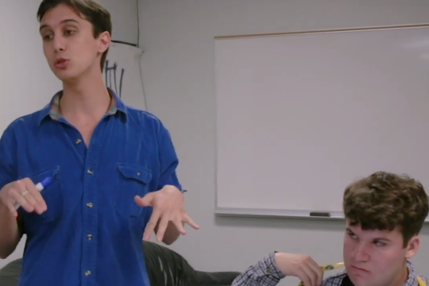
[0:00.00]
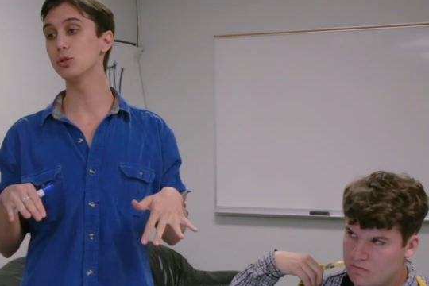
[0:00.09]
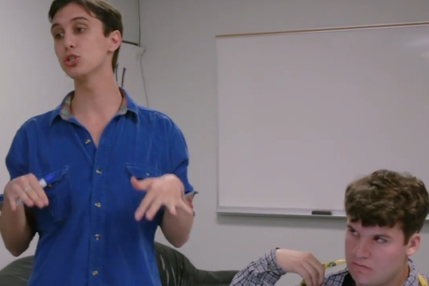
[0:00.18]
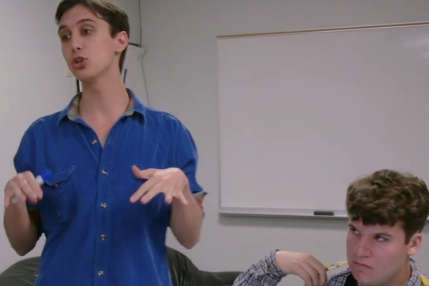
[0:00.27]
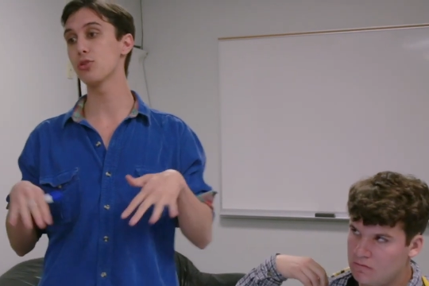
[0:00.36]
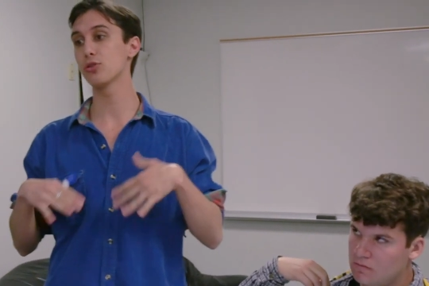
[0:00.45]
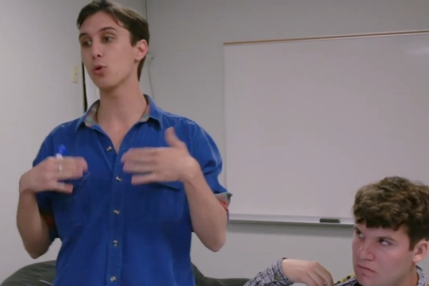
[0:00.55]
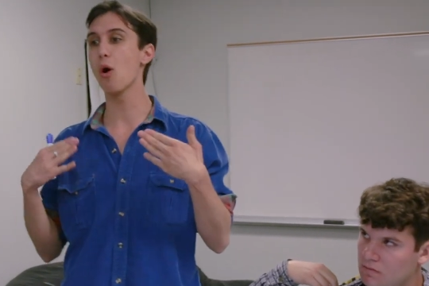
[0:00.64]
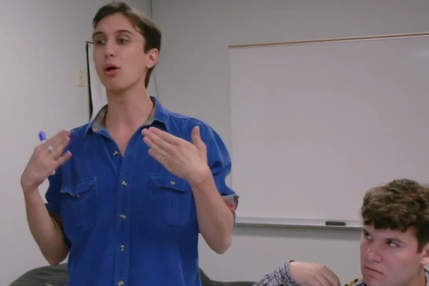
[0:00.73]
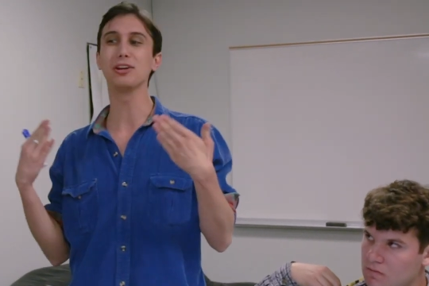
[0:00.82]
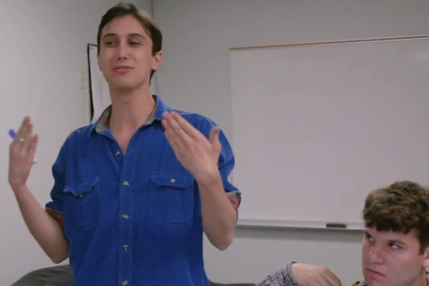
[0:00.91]
Speaker 1: ensure that the
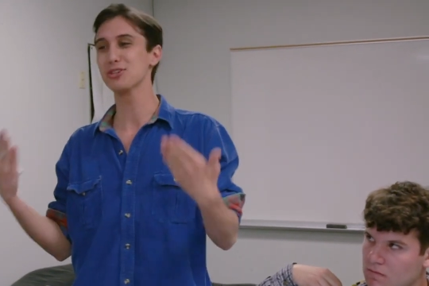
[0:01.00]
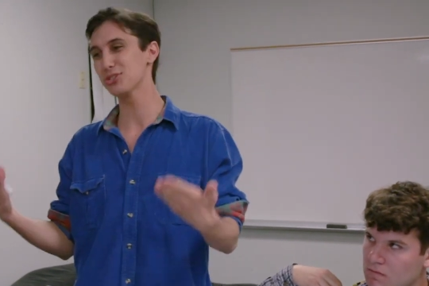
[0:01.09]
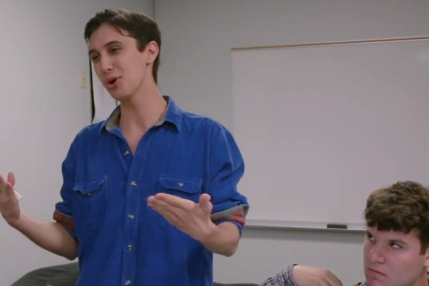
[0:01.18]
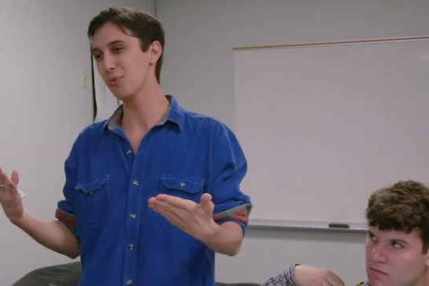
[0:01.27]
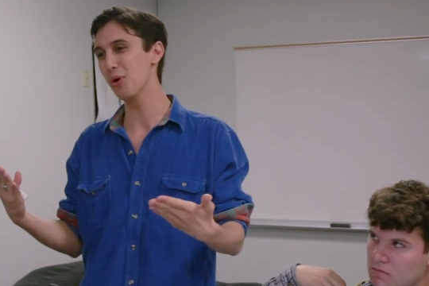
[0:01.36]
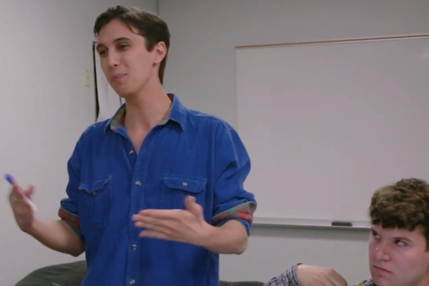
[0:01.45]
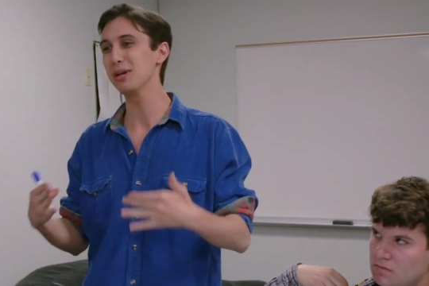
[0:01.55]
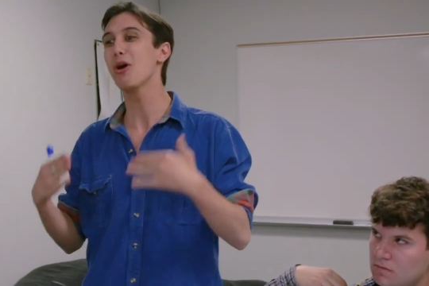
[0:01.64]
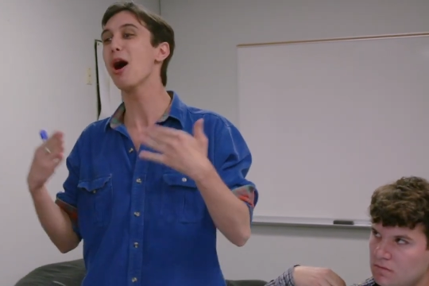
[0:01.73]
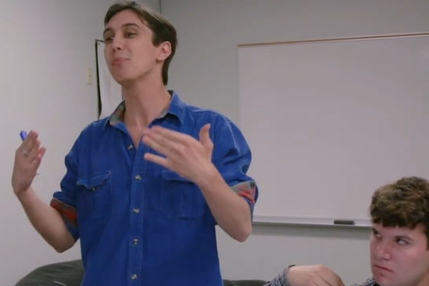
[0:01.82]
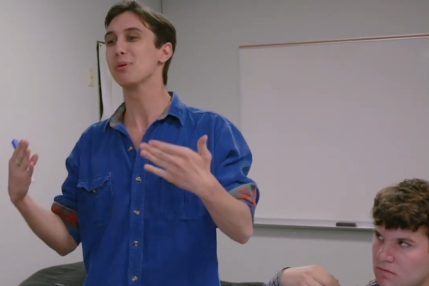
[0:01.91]
quality of the show won't be
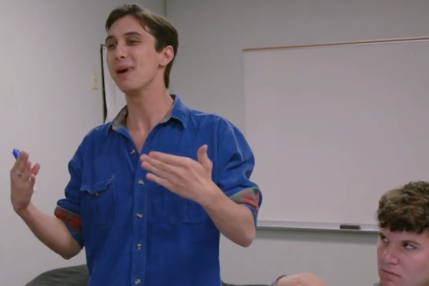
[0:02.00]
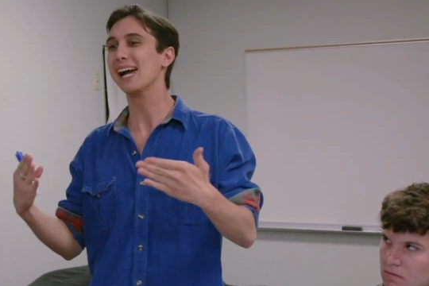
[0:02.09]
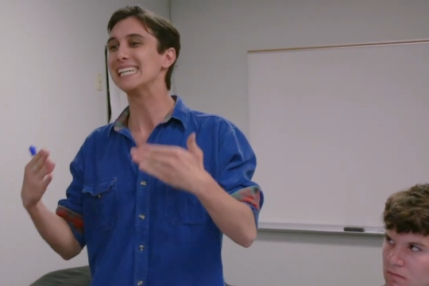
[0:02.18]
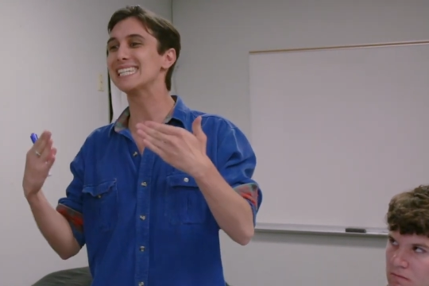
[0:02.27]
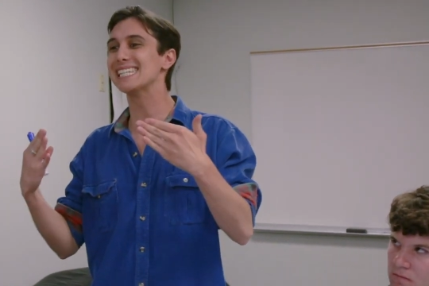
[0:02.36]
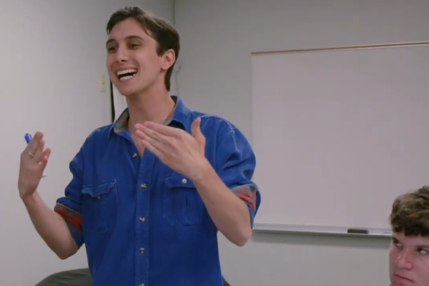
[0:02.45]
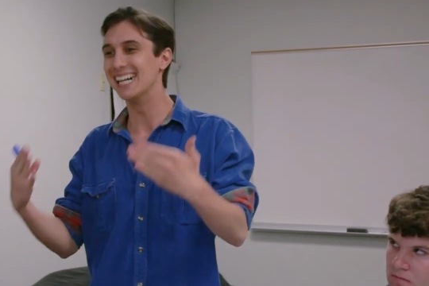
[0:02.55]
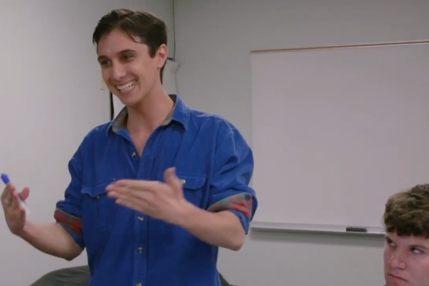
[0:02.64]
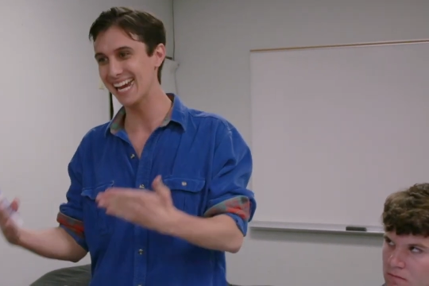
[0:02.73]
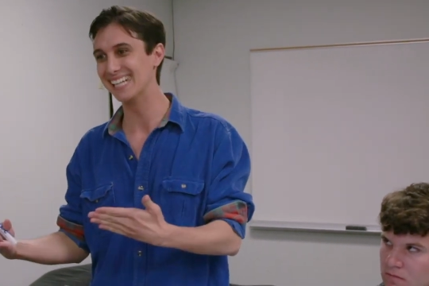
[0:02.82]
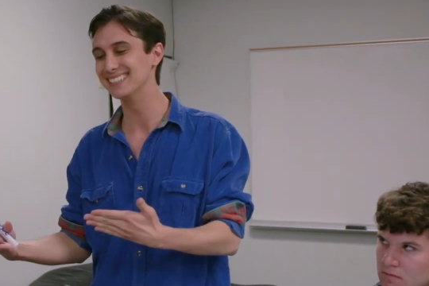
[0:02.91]
compromised again.